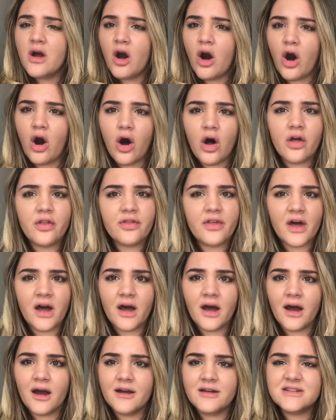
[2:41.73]
all
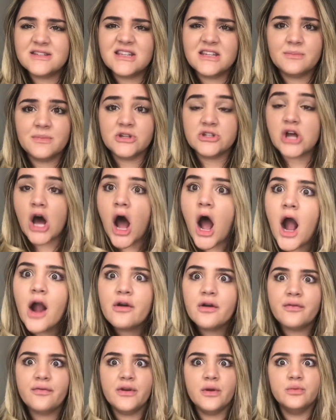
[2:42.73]
the
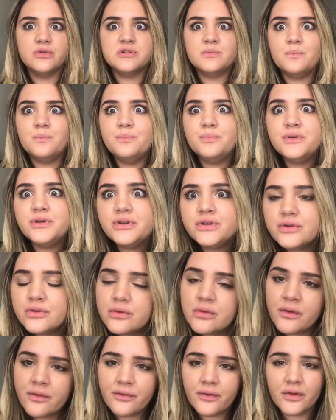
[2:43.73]
cinematography was
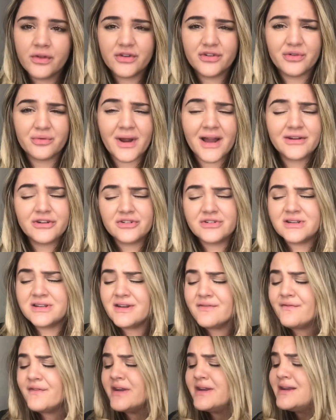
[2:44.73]
beautiful. The director did
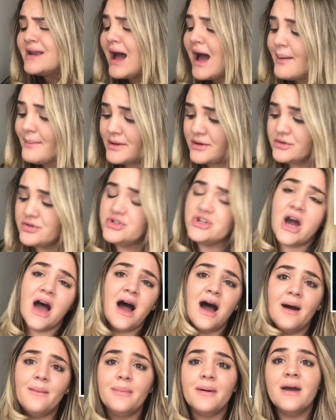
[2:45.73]
a phenomenal
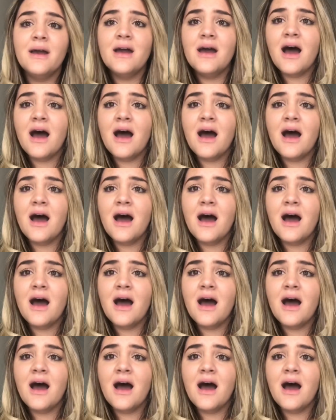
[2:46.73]
job.